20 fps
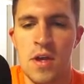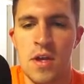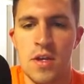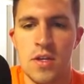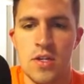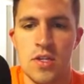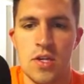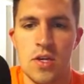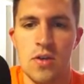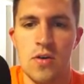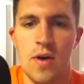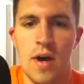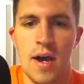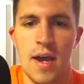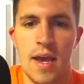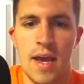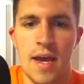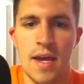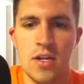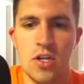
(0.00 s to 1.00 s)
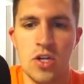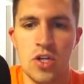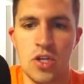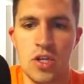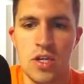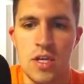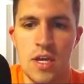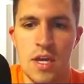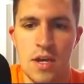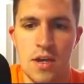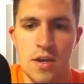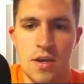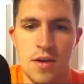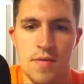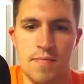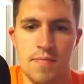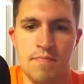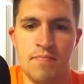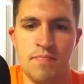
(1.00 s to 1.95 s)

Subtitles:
So I actually am